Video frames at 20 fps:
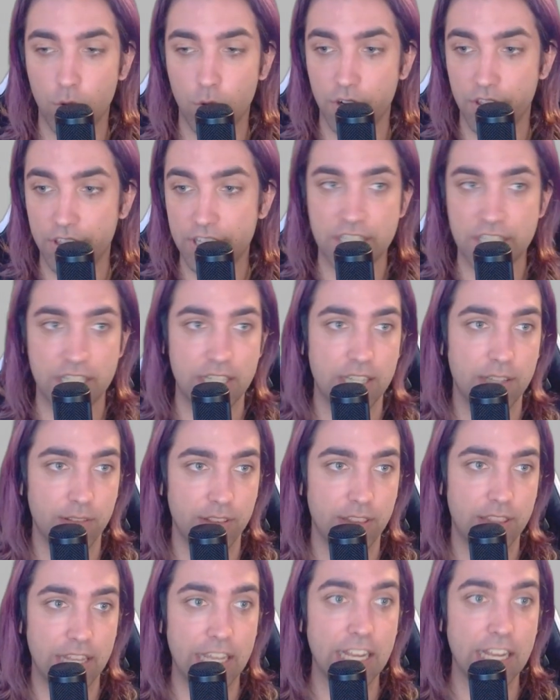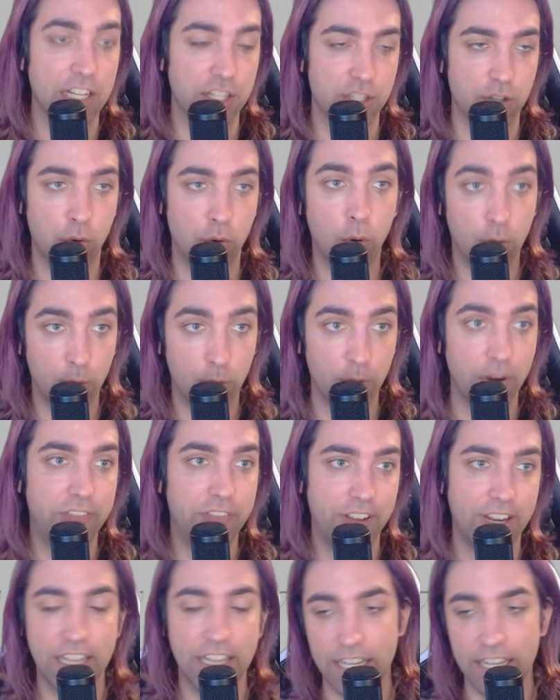this thing is
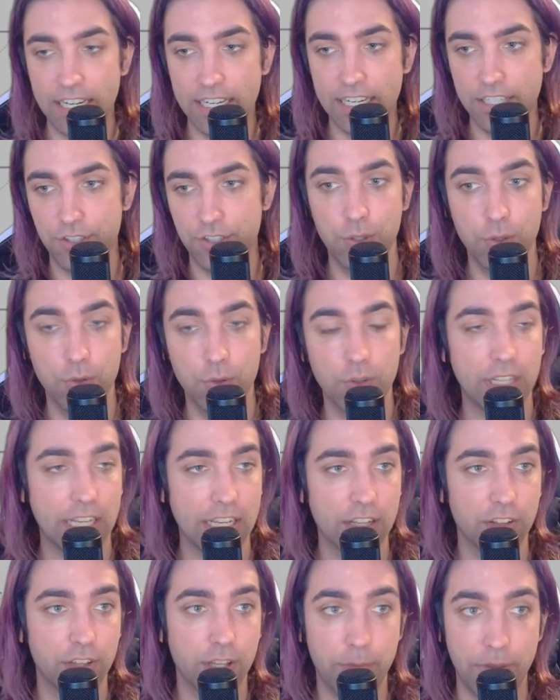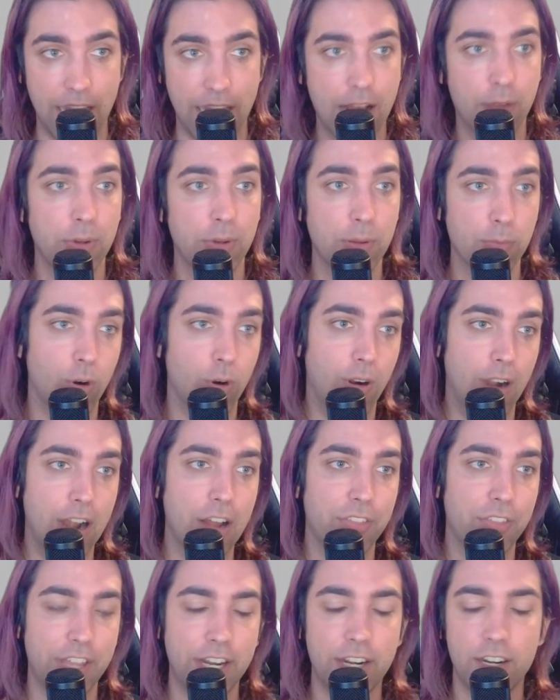horrific and they need to kill them and how many more are
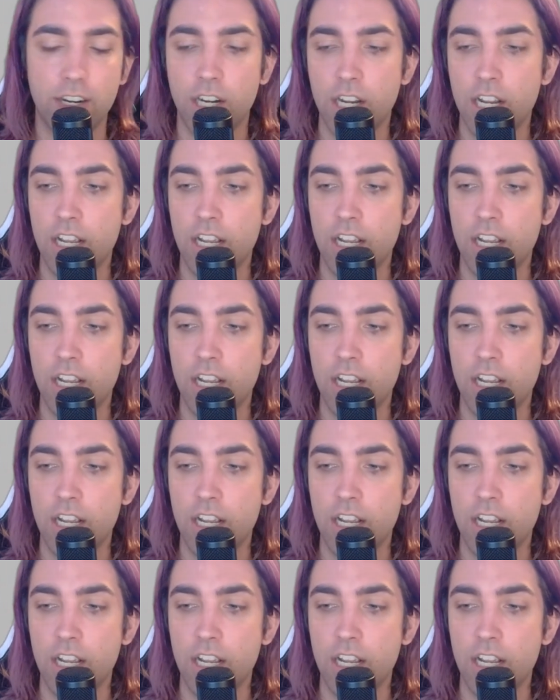out there.